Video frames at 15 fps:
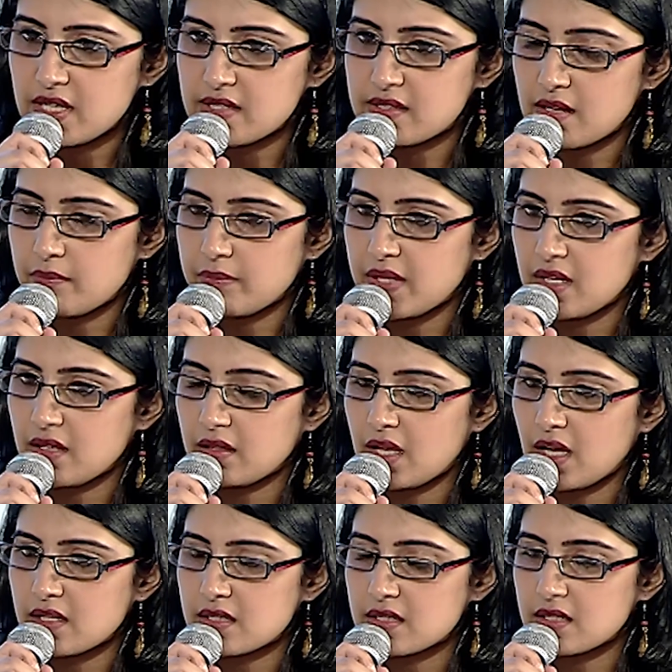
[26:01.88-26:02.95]
is something
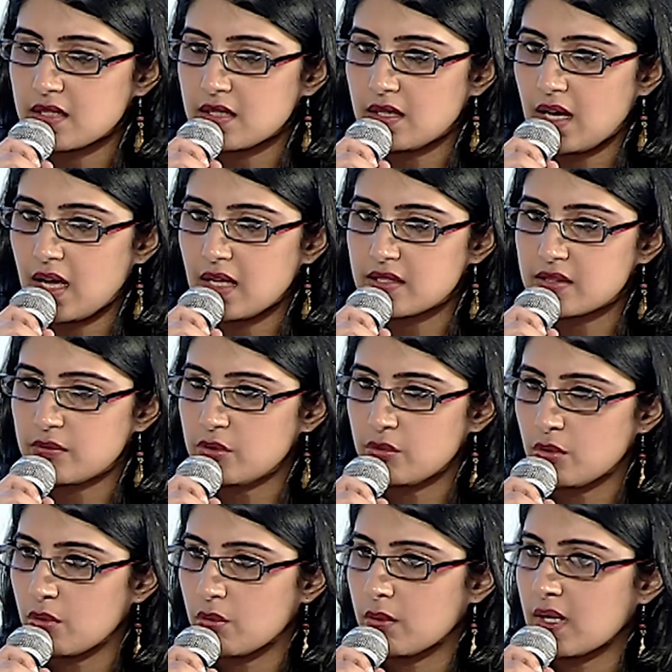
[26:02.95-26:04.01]
that, as you
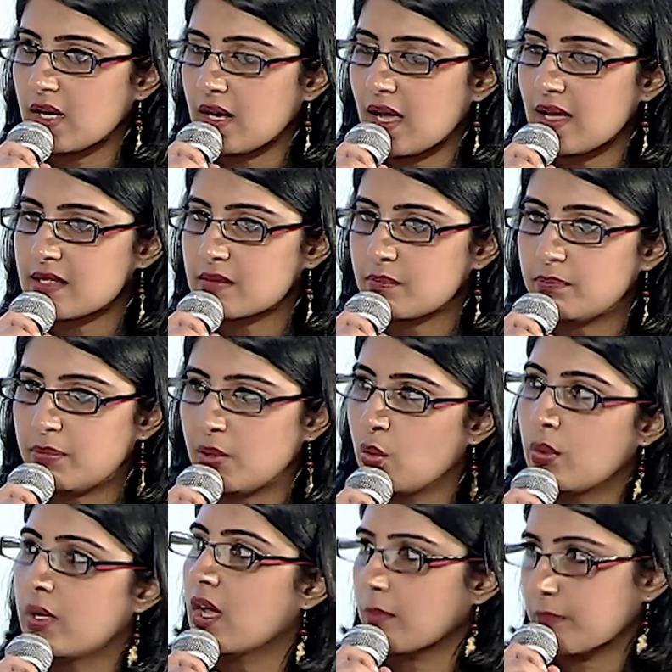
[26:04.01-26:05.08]
know, has
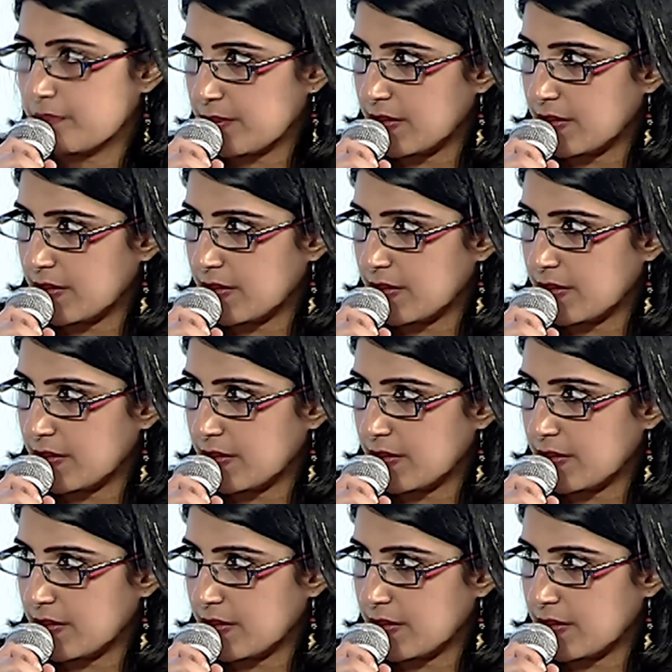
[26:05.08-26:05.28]
blown up